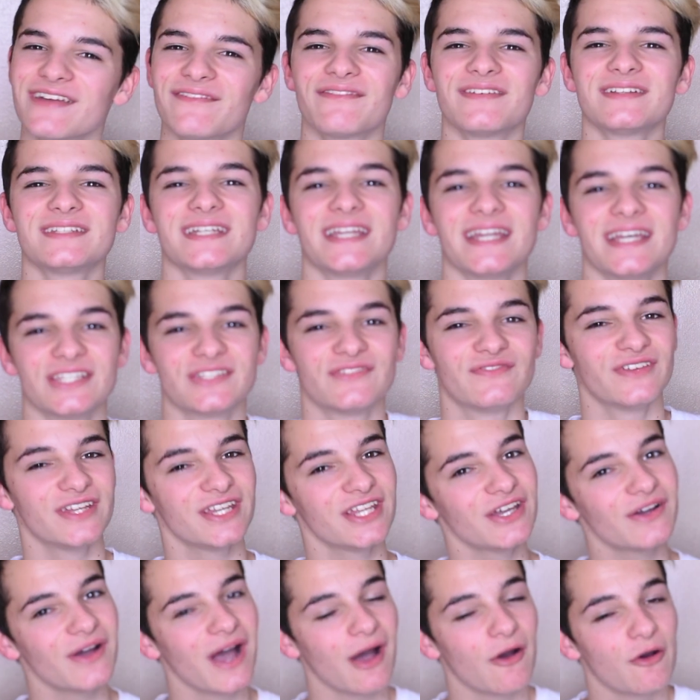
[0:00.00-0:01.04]
And for today's
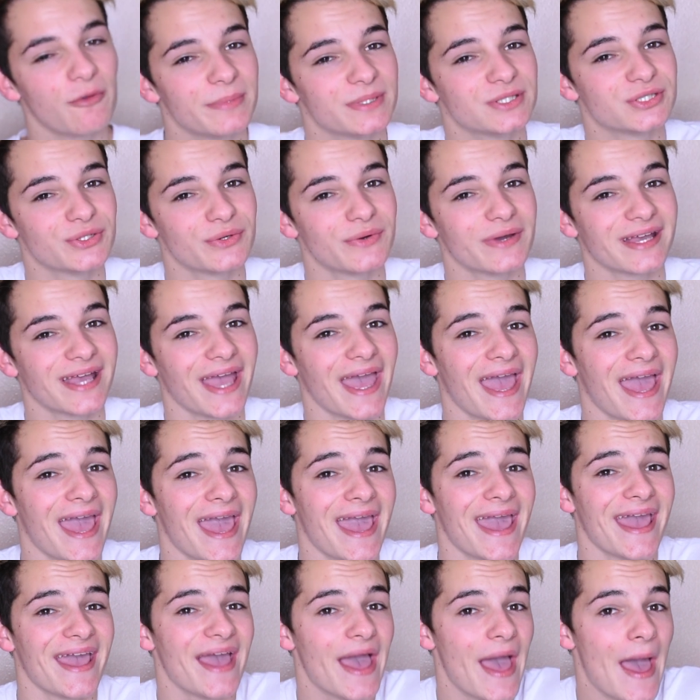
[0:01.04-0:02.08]
video, I will be doing
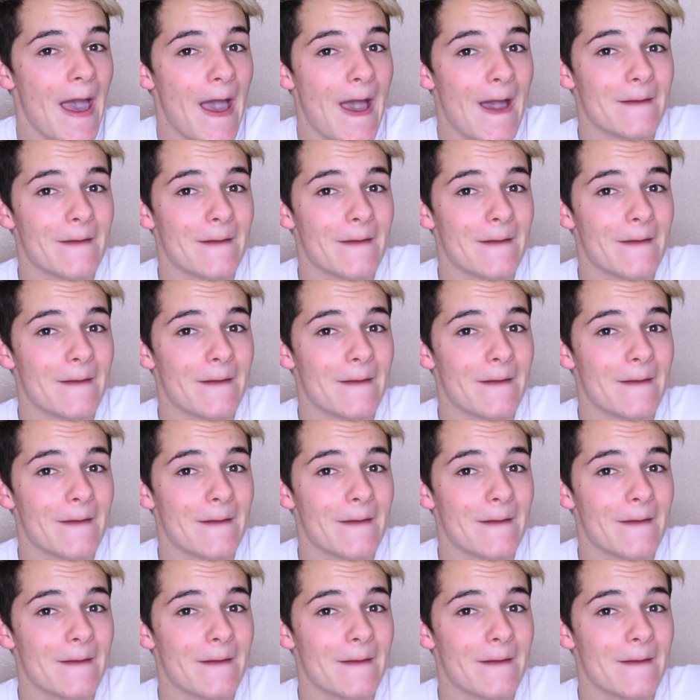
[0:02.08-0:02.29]
a